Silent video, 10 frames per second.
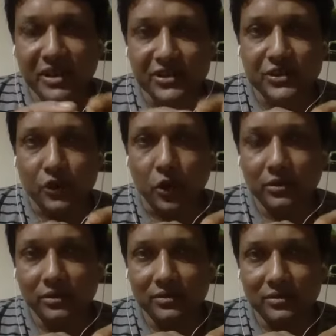based
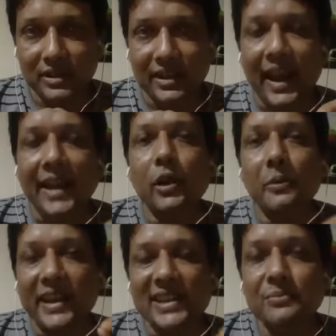on the kind
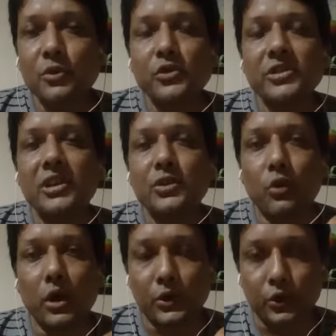of exposure you
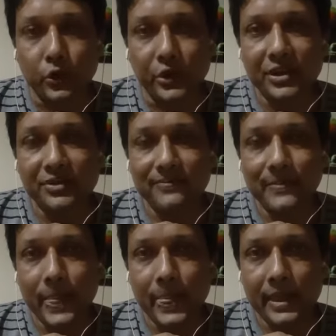want to do it.
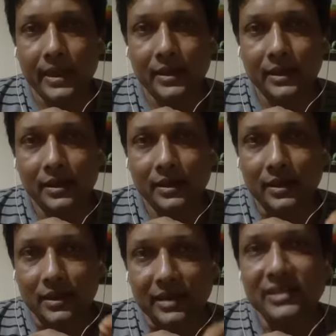
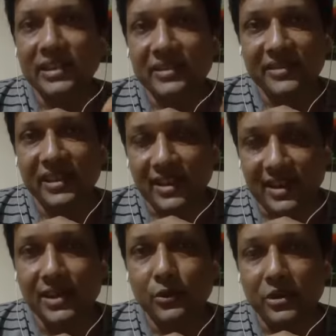Let's say if
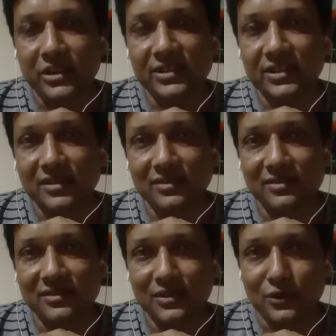any OTC
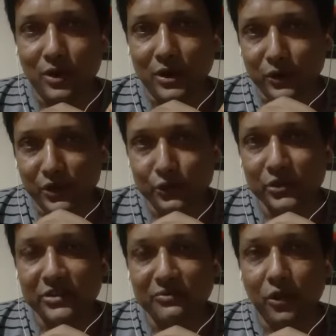you want to use
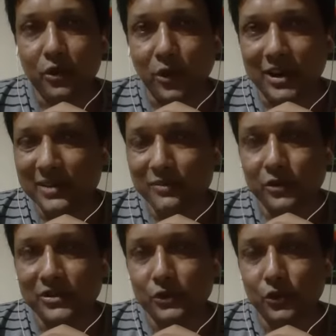it for only for
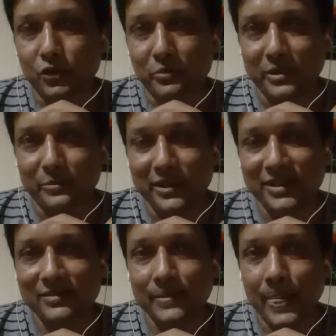CO2
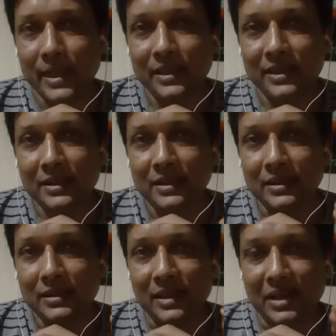purpose,
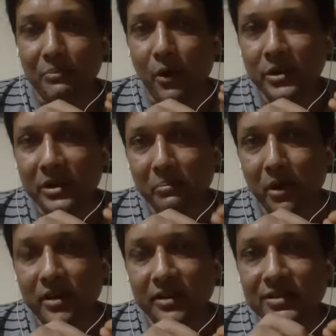the important
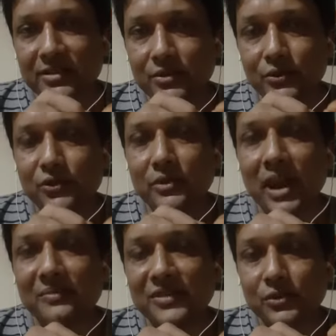part is you should
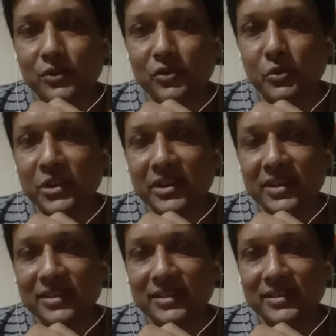have CO2
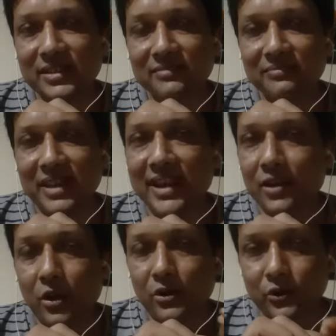monitoring system
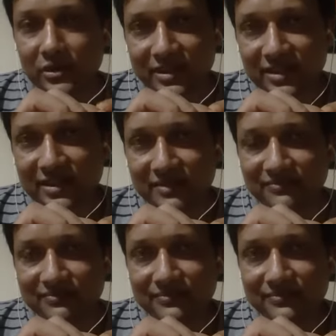and control system,